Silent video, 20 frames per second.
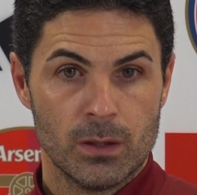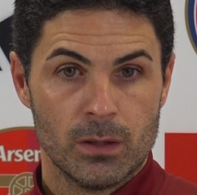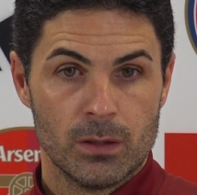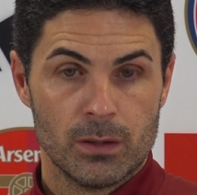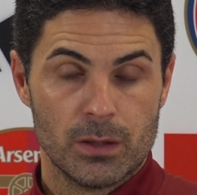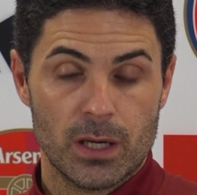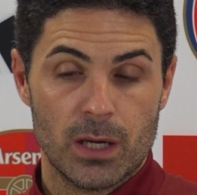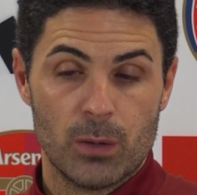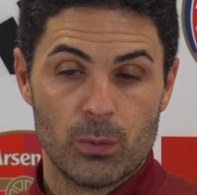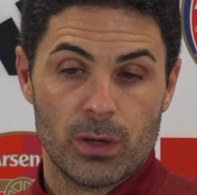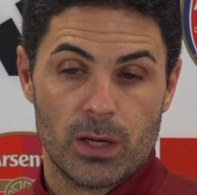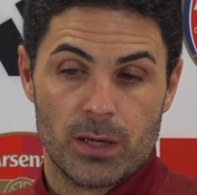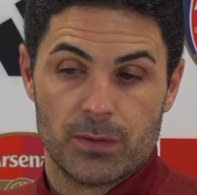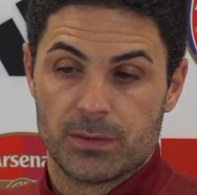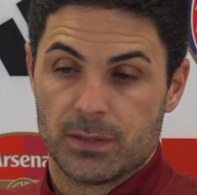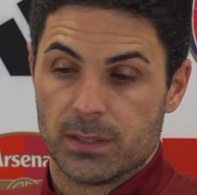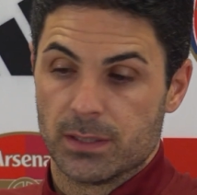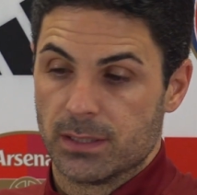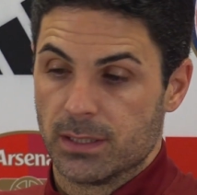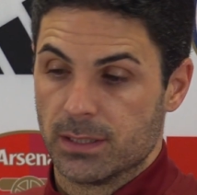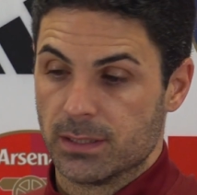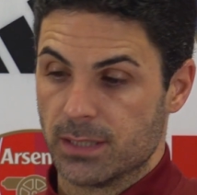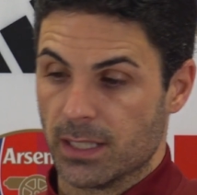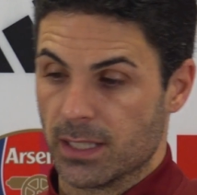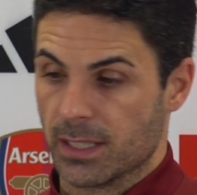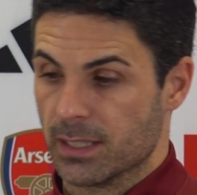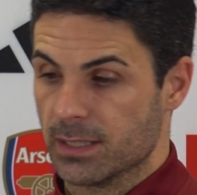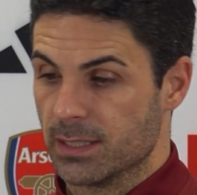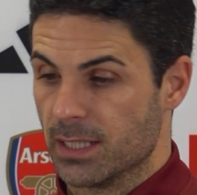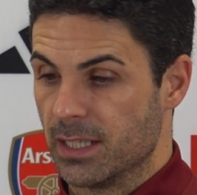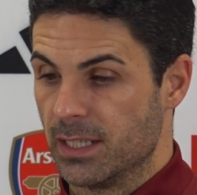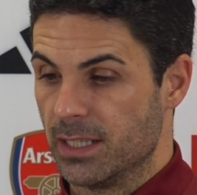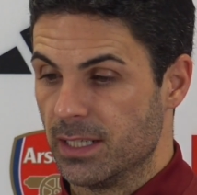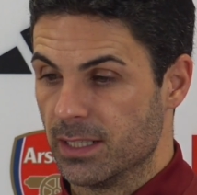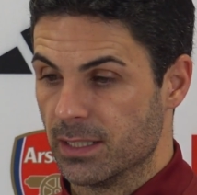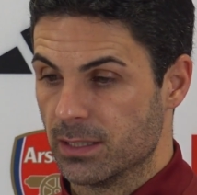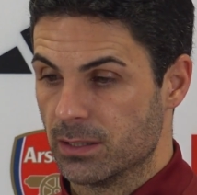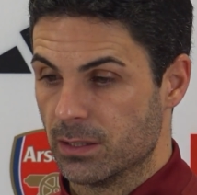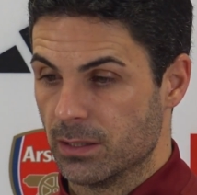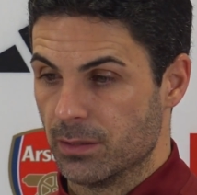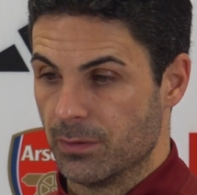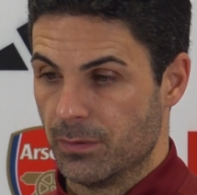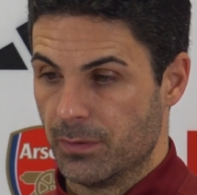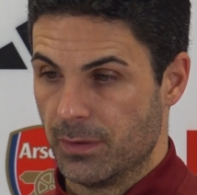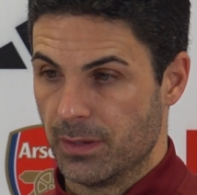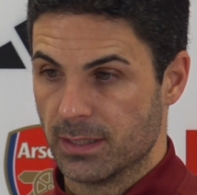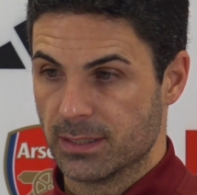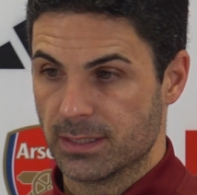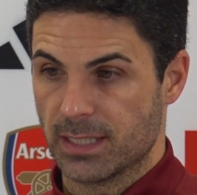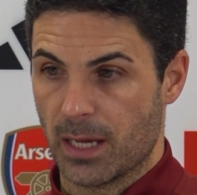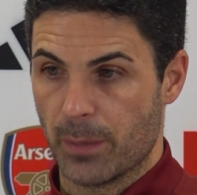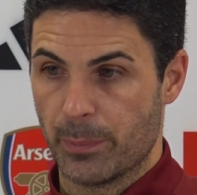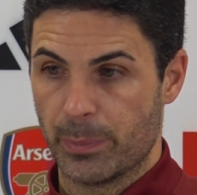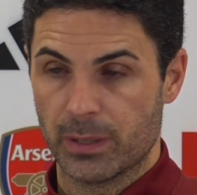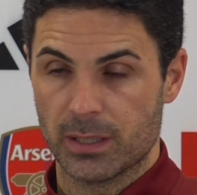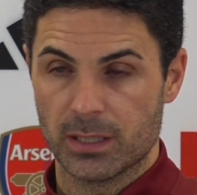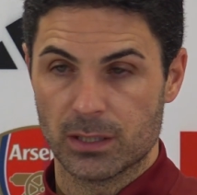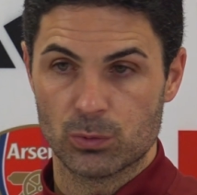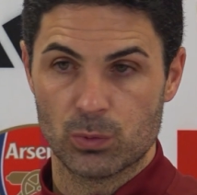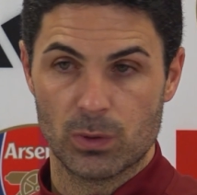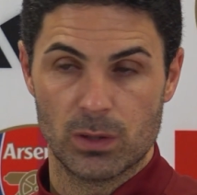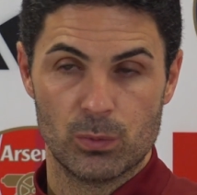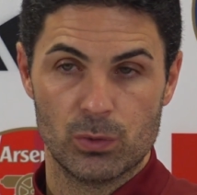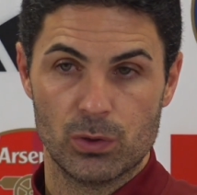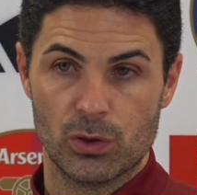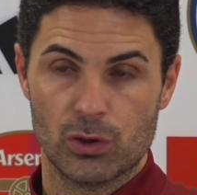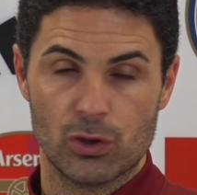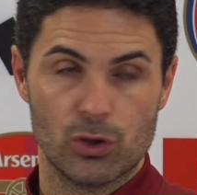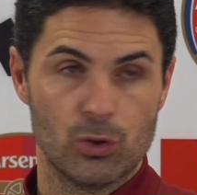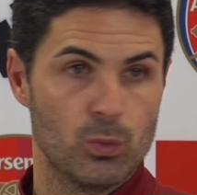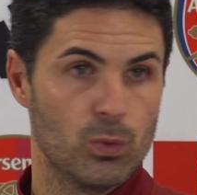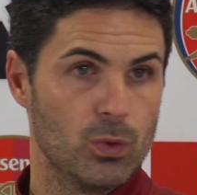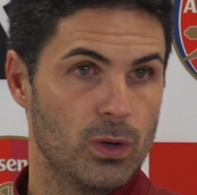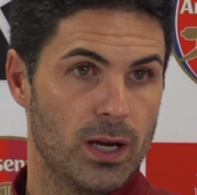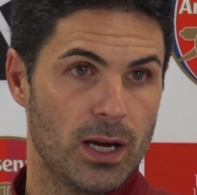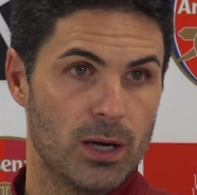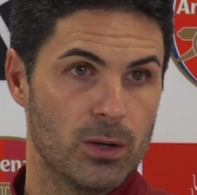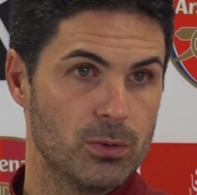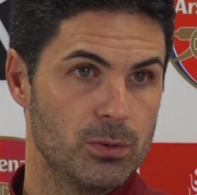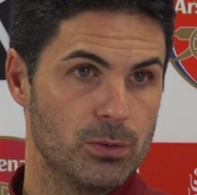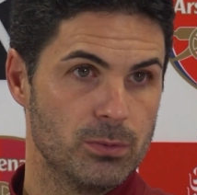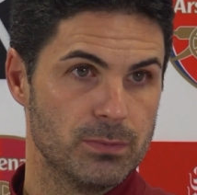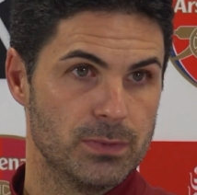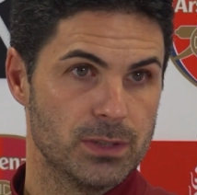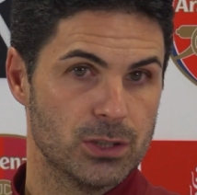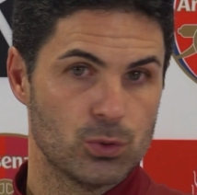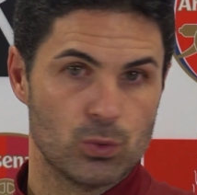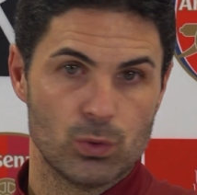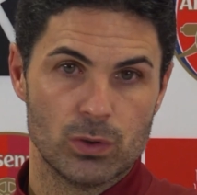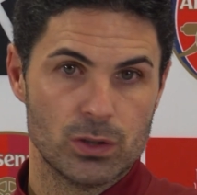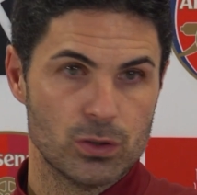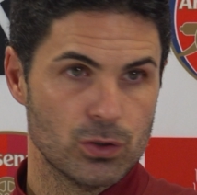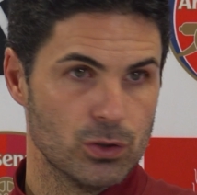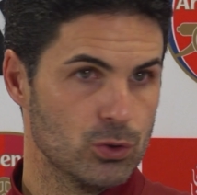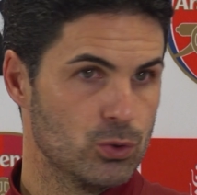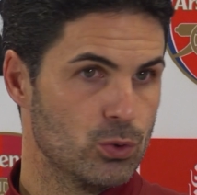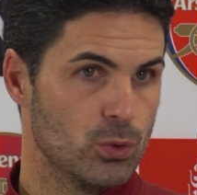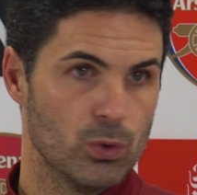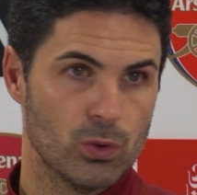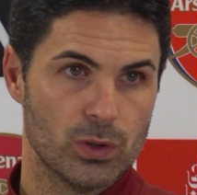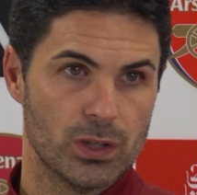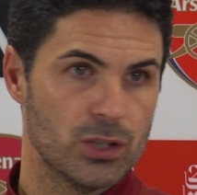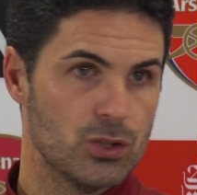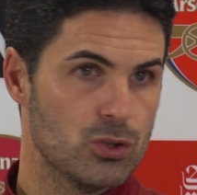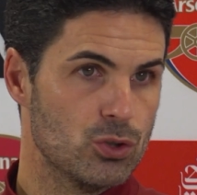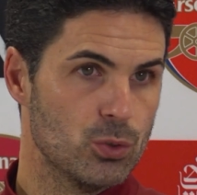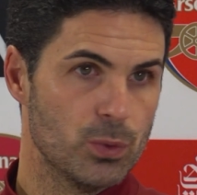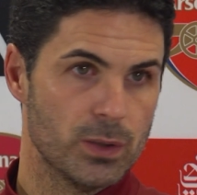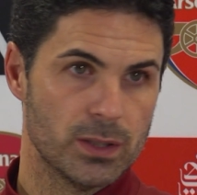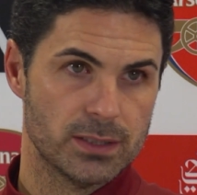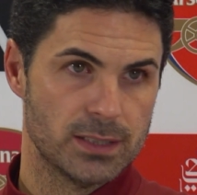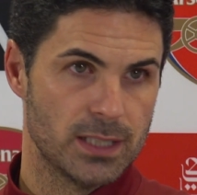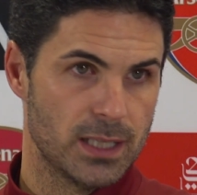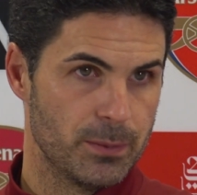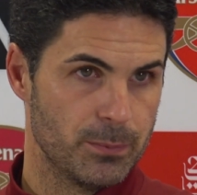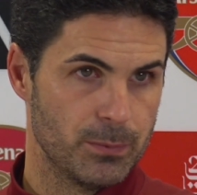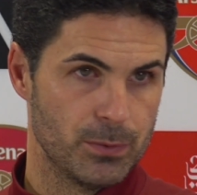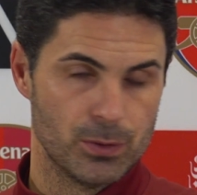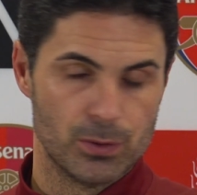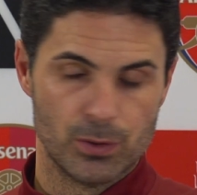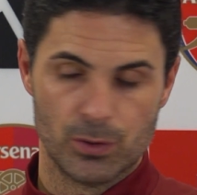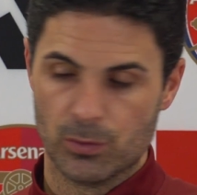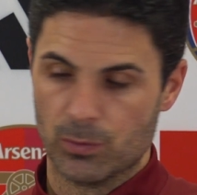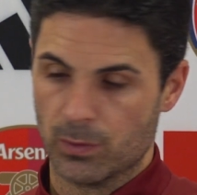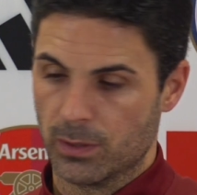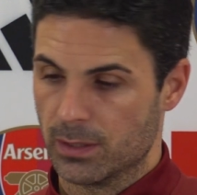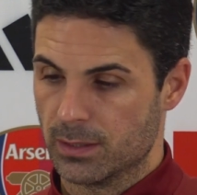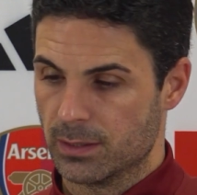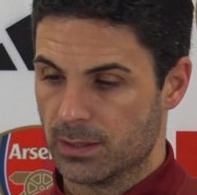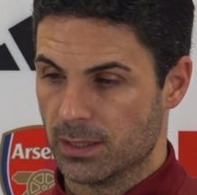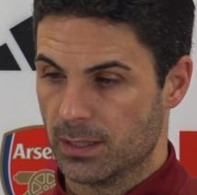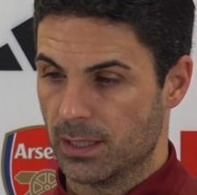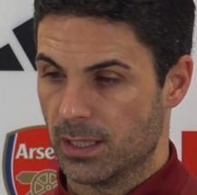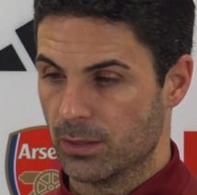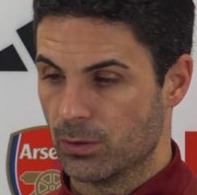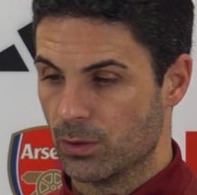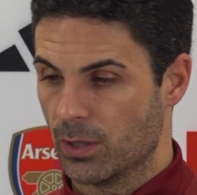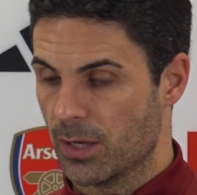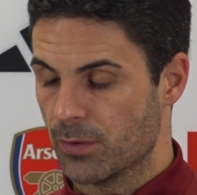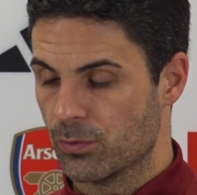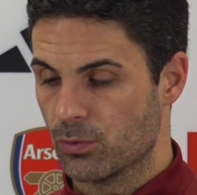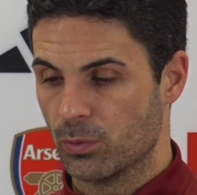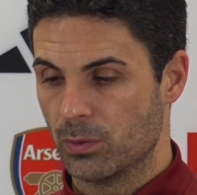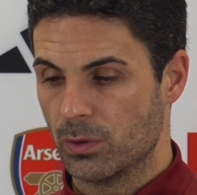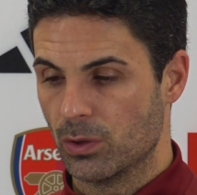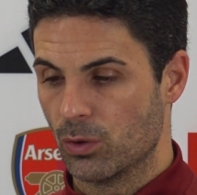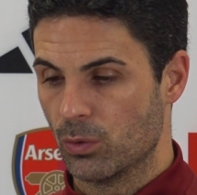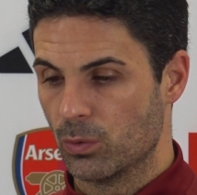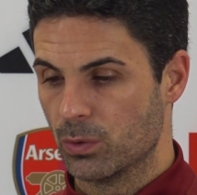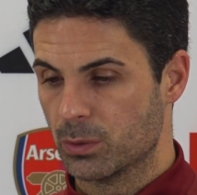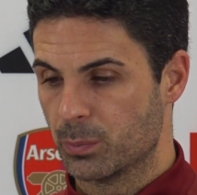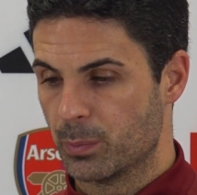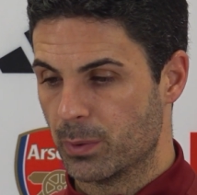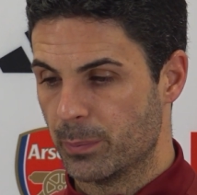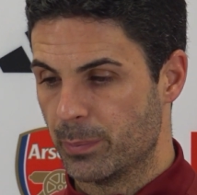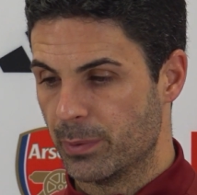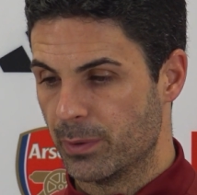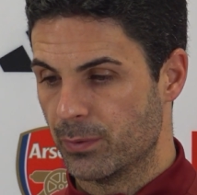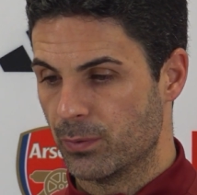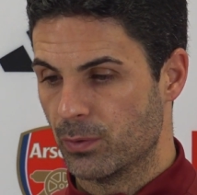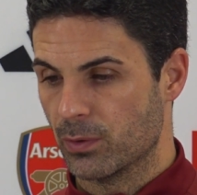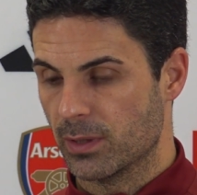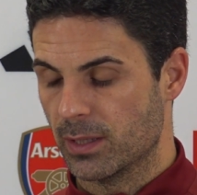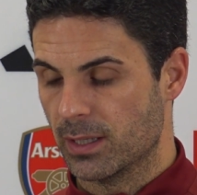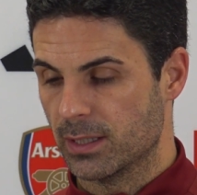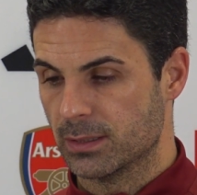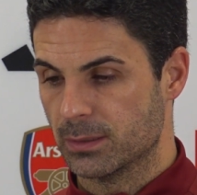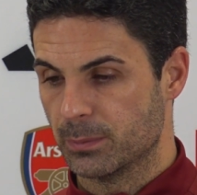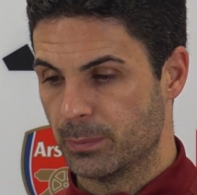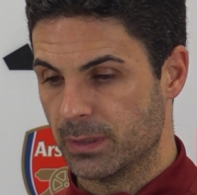Yeah, we have certain targets, ideas. If things happen as well, we don't know how the squad is going to look in 2 weeks' time, you know, and you have to be always prepared for that.